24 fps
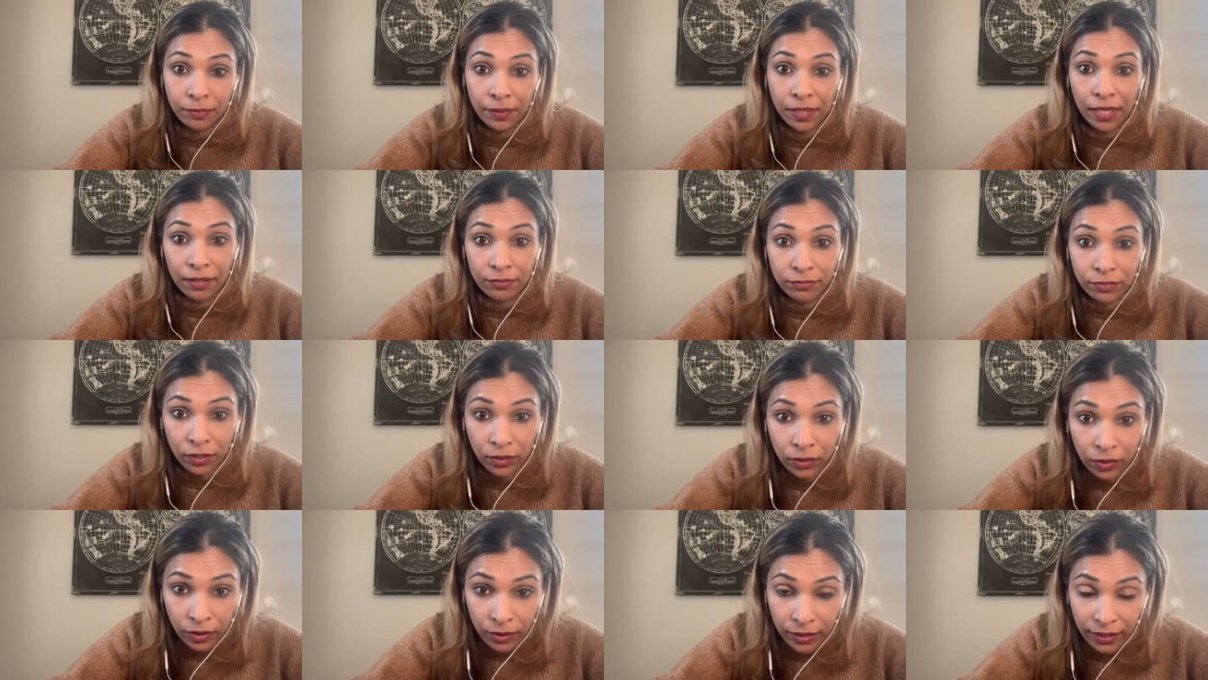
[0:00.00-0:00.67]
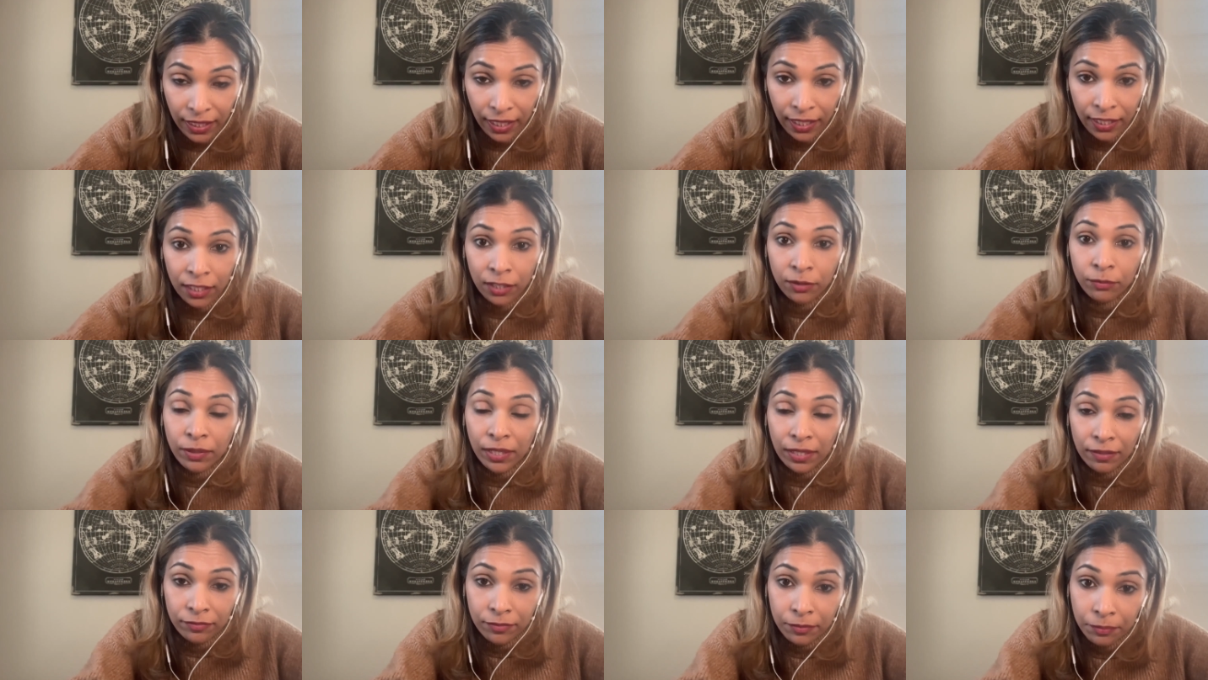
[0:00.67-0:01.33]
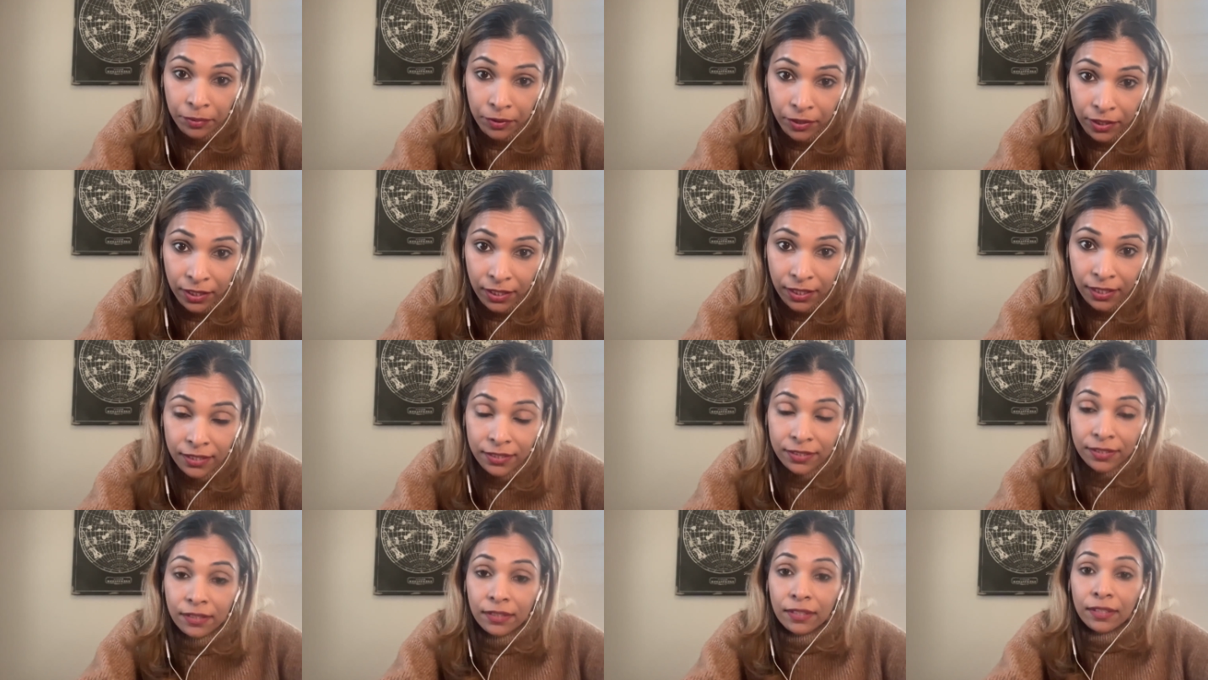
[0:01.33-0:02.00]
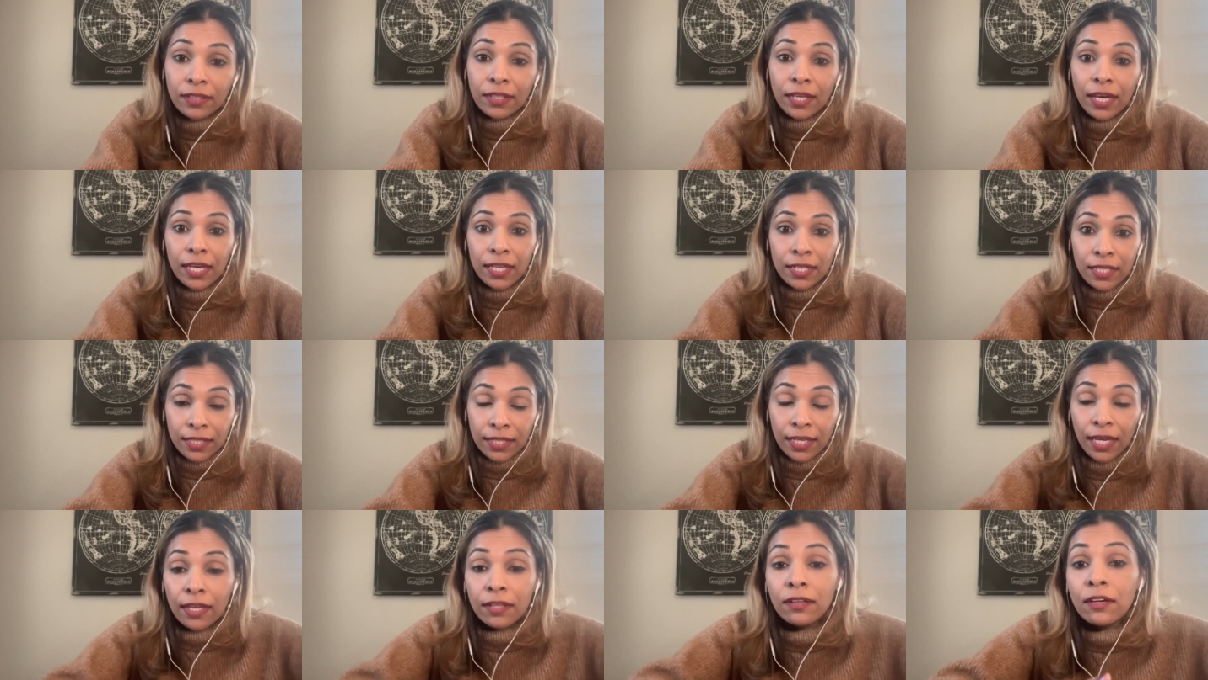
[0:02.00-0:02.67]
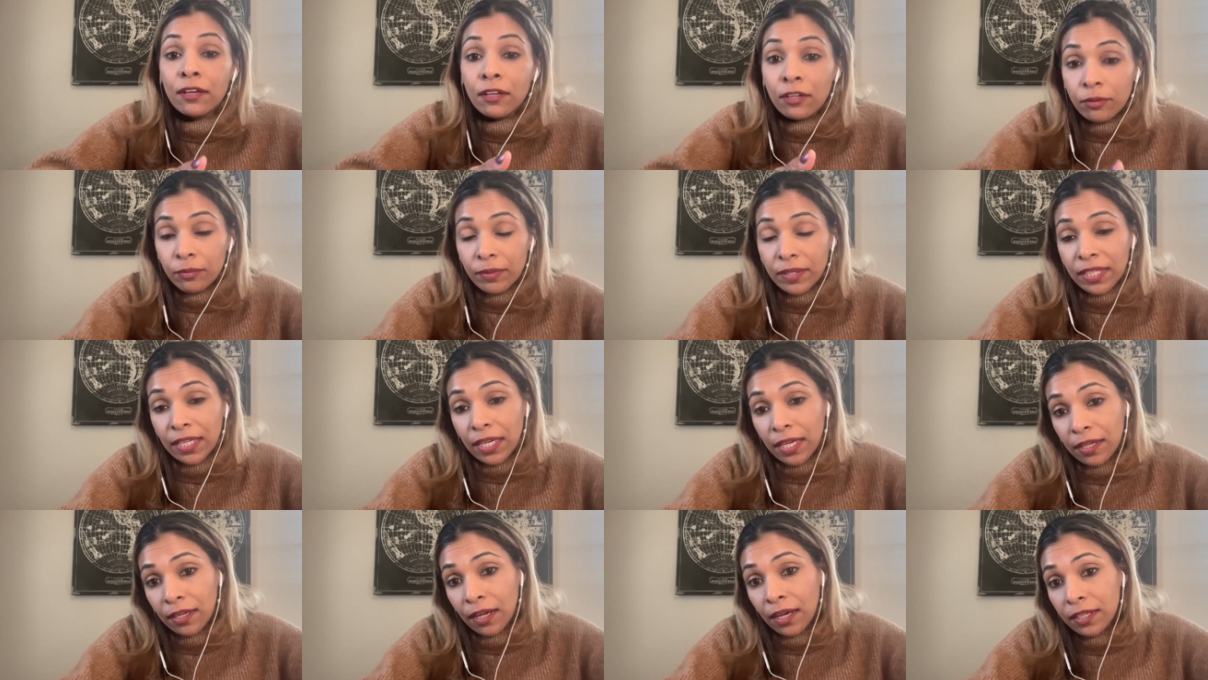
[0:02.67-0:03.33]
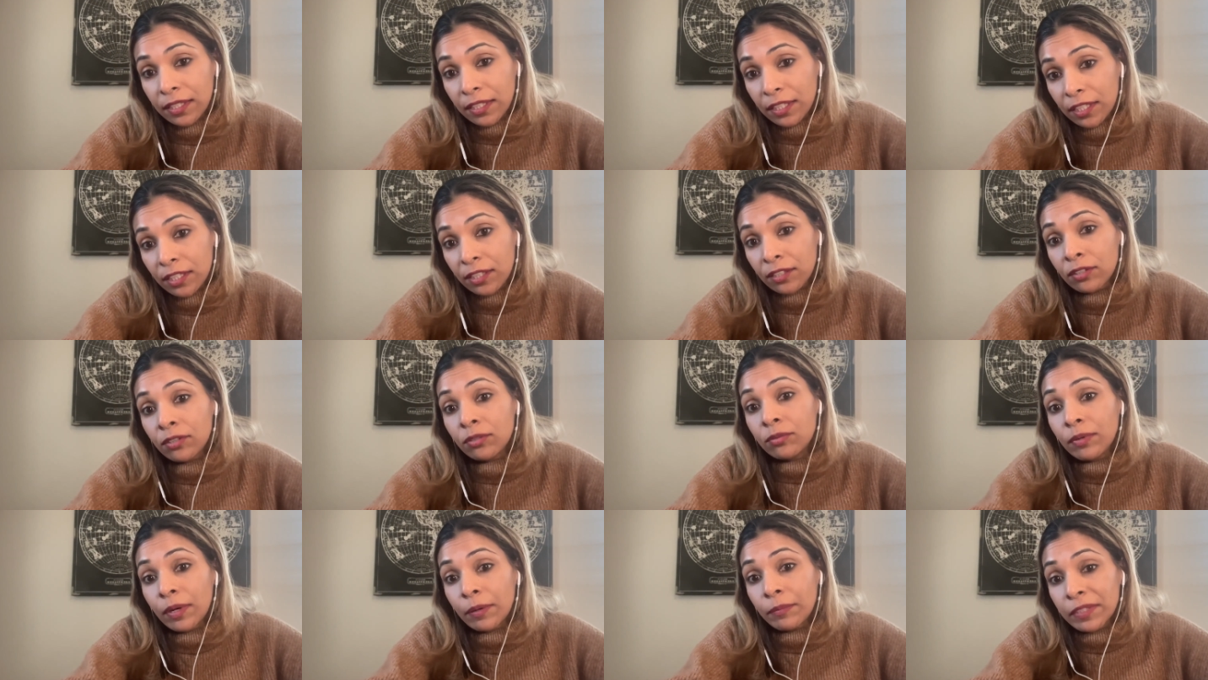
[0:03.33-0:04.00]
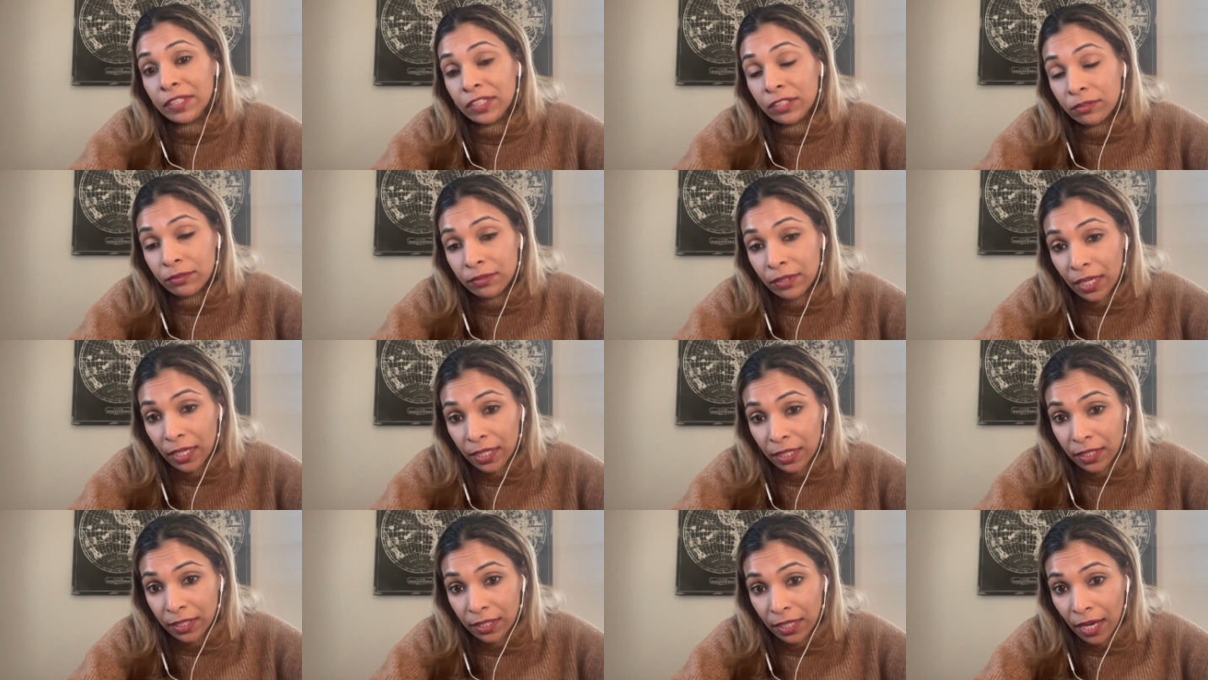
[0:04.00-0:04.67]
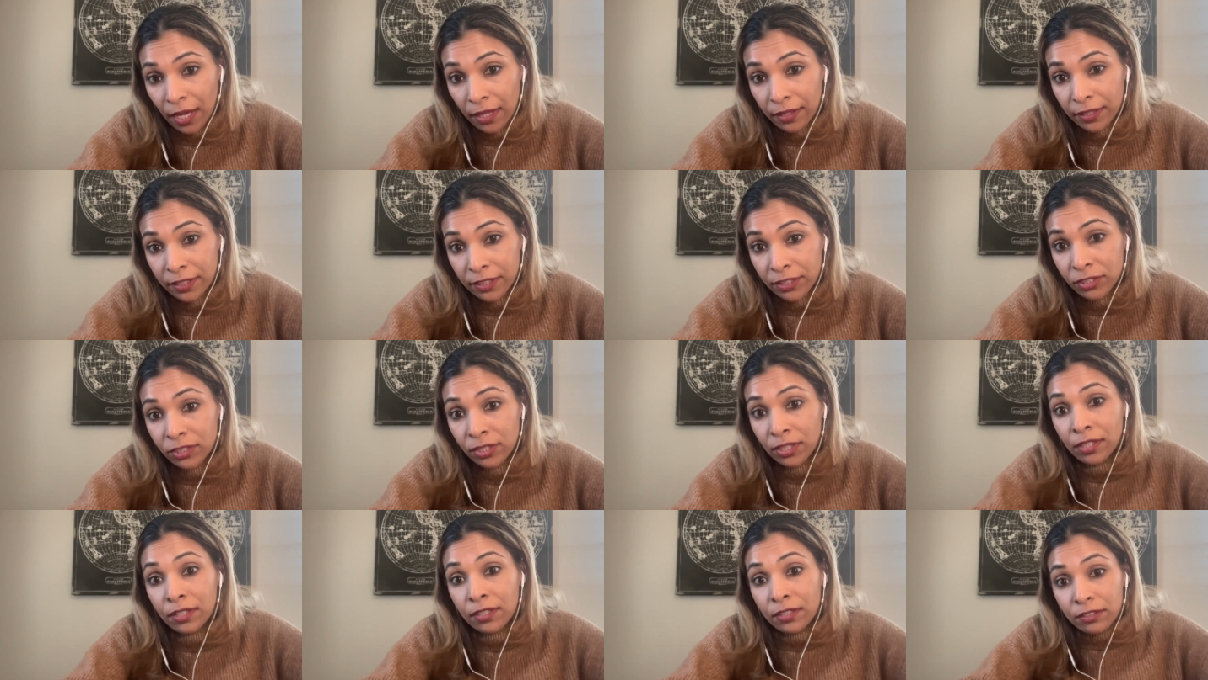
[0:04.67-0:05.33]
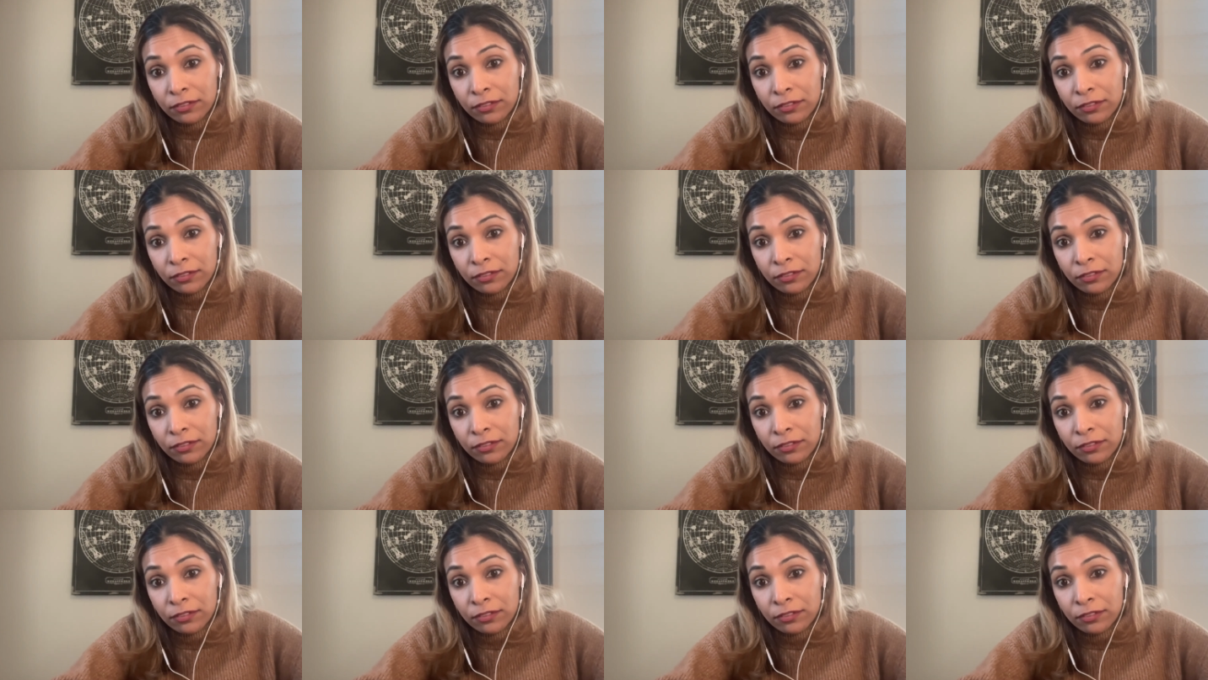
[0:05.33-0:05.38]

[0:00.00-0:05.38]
We have to look at it. We have to put it into the light. Again, we cannot heal what we do not acknowledge.